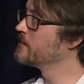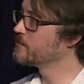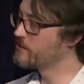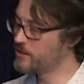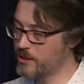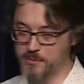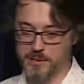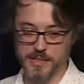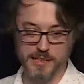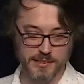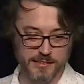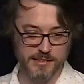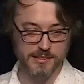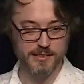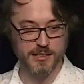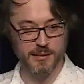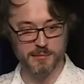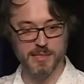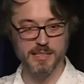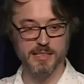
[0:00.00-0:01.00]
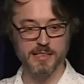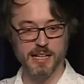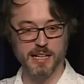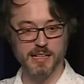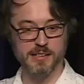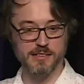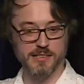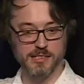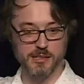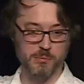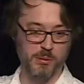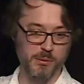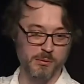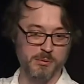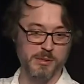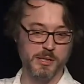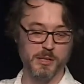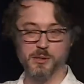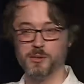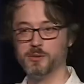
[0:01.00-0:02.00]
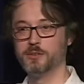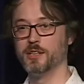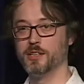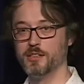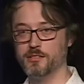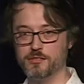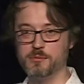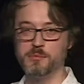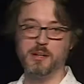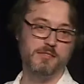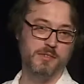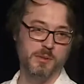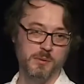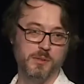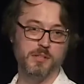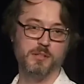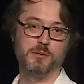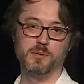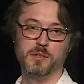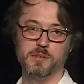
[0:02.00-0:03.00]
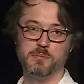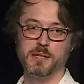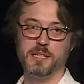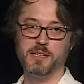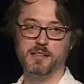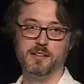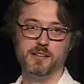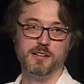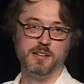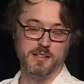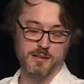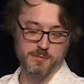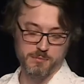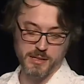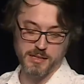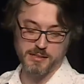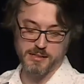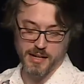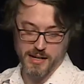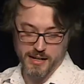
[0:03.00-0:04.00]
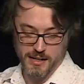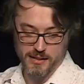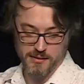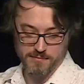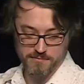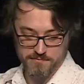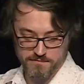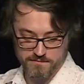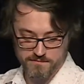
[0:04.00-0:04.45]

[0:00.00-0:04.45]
from this is something that you probably all know from having worked with big data